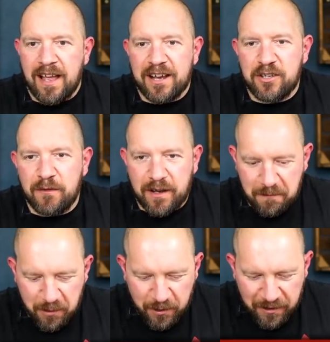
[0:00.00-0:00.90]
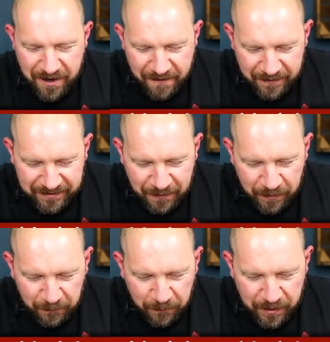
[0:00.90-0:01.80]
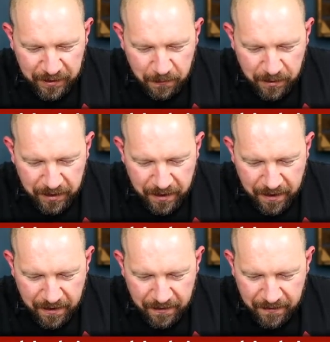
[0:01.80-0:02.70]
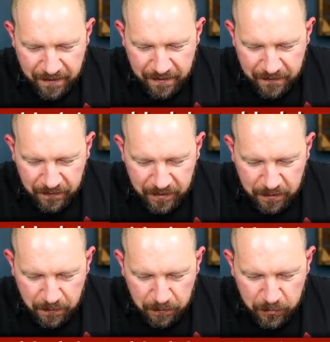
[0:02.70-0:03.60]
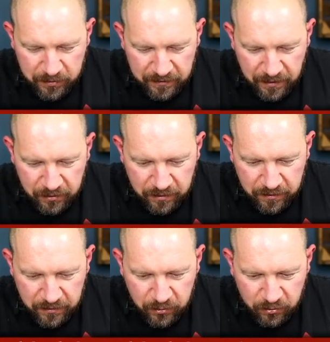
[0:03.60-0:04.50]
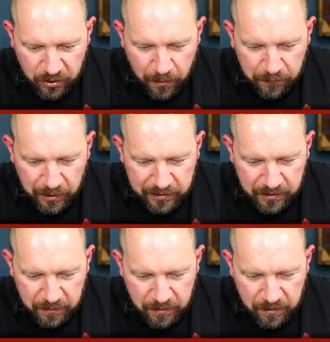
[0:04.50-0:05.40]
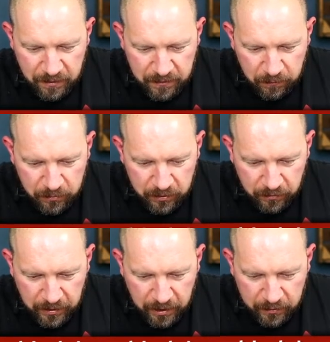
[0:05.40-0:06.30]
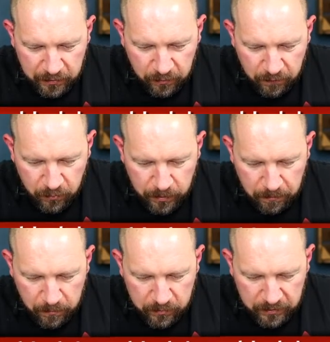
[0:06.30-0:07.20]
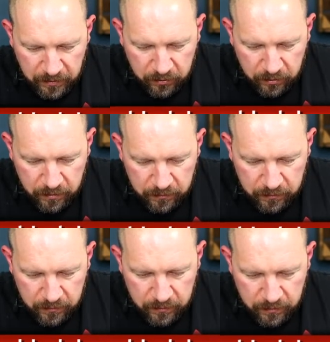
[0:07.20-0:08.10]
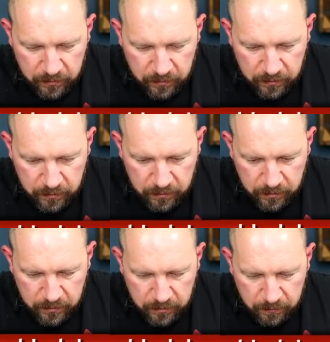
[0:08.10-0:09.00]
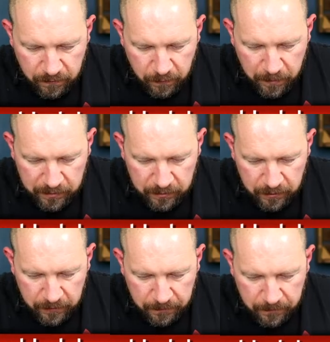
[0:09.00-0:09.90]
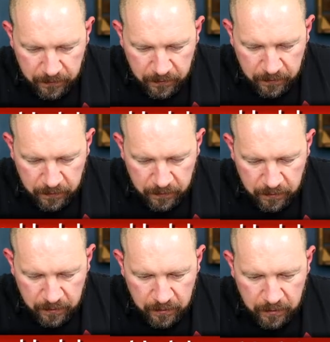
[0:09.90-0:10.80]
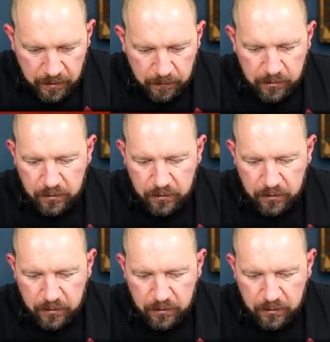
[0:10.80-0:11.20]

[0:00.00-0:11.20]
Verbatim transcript: actually, if I can put it on here and see if I can find it in my uh, in my music section. It shows you how often I listen to to music on here. I don't even know where my music section is. Um, have I passed it? Let me